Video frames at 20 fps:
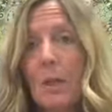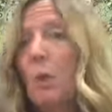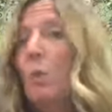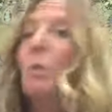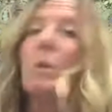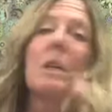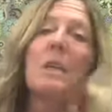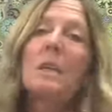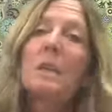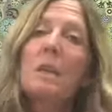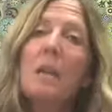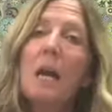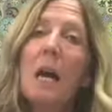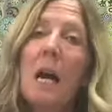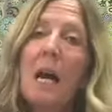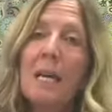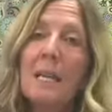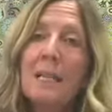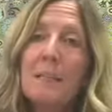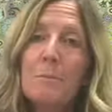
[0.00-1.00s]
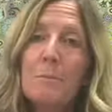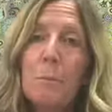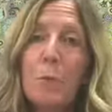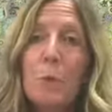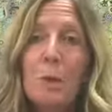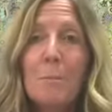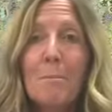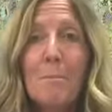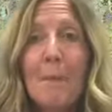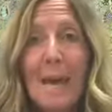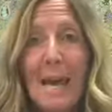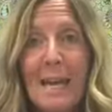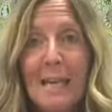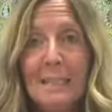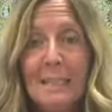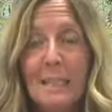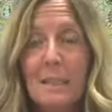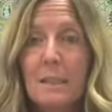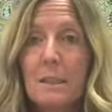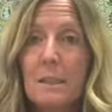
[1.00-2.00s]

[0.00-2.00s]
where I can put a magnet.